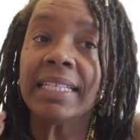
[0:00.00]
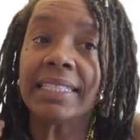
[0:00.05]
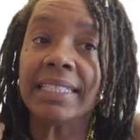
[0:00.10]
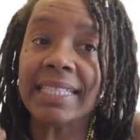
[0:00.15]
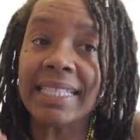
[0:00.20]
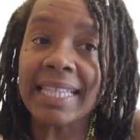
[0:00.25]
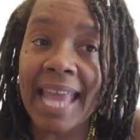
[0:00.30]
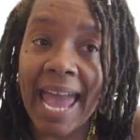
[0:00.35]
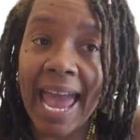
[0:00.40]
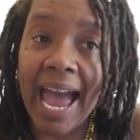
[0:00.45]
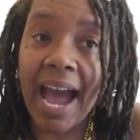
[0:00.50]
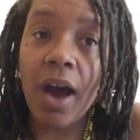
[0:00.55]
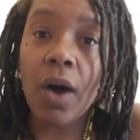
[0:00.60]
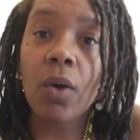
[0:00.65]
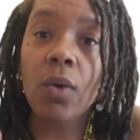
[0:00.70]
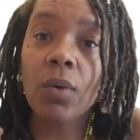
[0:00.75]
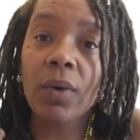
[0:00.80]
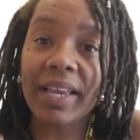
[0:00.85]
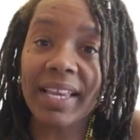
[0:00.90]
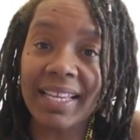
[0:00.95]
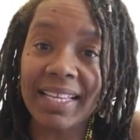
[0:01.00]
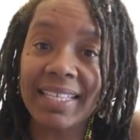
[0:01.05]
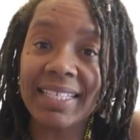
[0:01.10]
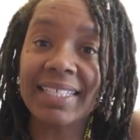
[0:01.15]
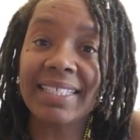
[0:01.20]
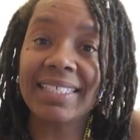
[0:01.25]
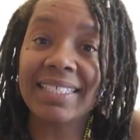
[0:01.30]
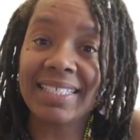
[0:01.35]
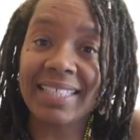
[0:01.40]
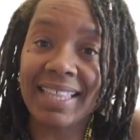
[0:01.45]
Now
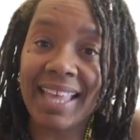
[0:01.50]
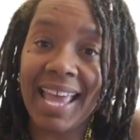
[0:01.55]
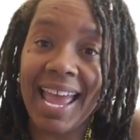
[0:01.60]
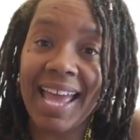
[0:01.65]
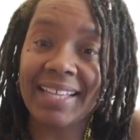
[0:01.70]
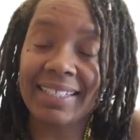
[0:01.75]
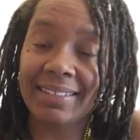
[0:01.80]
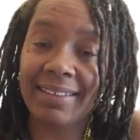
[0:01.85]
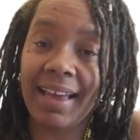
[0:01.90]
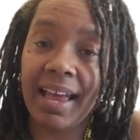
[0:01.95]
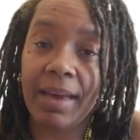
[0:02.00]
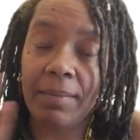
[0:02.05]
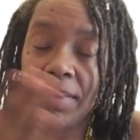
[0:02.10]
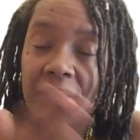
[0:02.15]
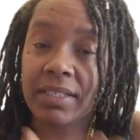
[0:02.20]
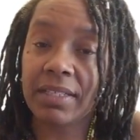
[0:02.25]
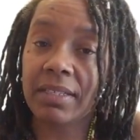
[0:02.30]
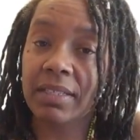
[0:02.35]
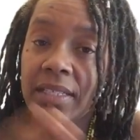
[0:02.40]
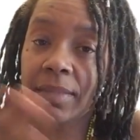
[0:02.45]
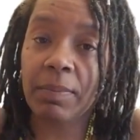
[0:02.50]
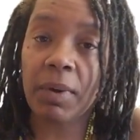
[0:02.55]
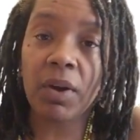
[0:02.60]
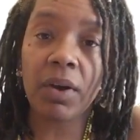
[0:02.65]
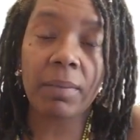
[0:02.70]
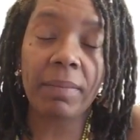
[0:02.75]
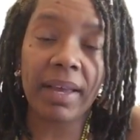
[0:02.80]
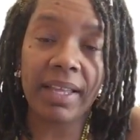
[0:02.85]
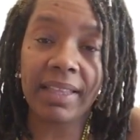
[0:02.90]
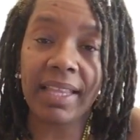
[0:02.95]
is that time. I
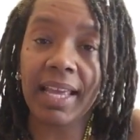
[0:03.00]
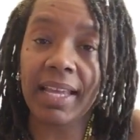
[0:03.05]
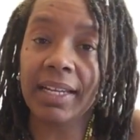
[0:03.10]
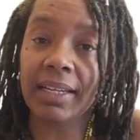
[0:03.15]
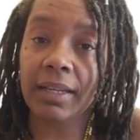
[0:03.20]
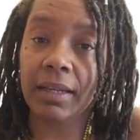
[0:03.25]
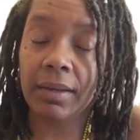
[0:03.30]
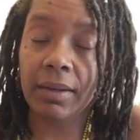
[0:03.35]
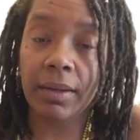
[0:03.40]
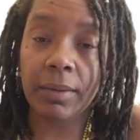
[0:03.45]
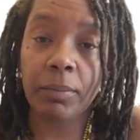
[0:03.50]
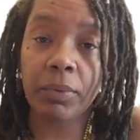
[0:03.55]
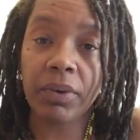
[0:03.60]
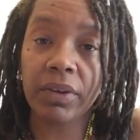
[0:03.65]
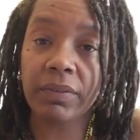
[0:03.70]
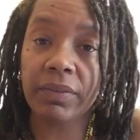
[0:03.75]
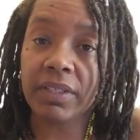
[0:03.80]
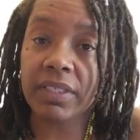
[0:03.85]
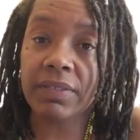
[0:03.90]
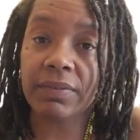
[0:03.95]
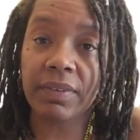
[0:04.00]
spoke about that in a previous